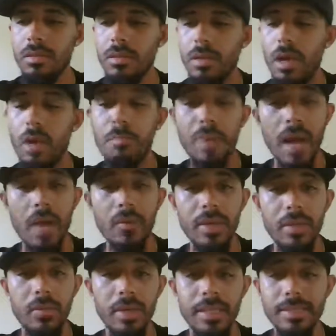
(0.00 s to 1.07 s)
our bye
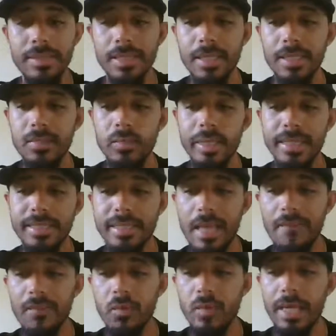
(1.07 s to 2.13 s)
week, week 6, week
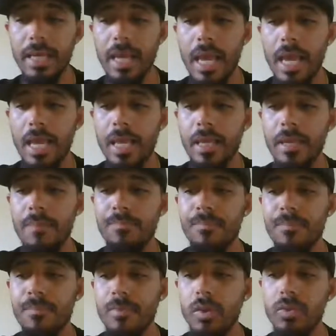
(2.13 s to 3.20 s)
7, week 8.
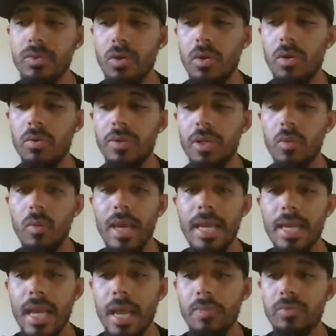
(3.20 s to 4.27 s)
Those are all the away
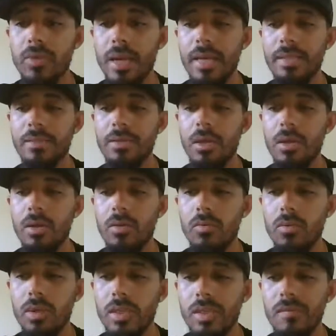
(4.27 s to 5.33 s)
games, right? So
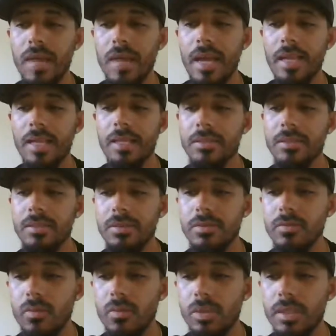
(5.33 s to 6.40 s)
we're at the
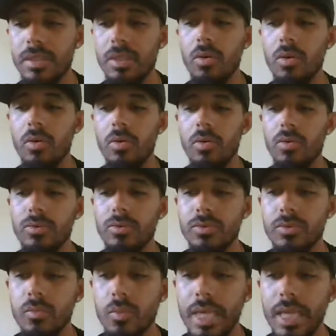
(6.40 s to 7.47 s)
Vikings, we're at the
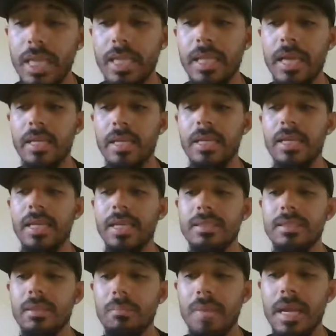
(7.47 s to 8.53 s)
Colts, we're in London
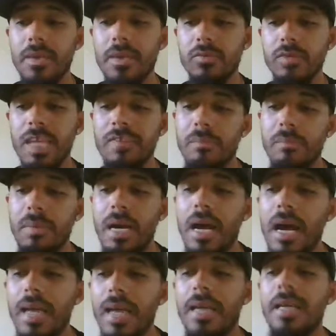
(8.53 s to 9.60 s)
against the Bears. We have a
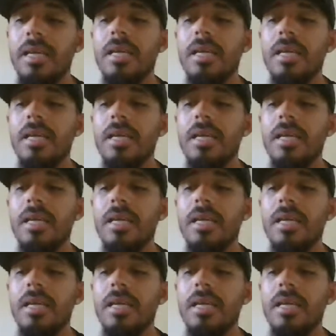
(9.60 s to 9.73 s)
bye.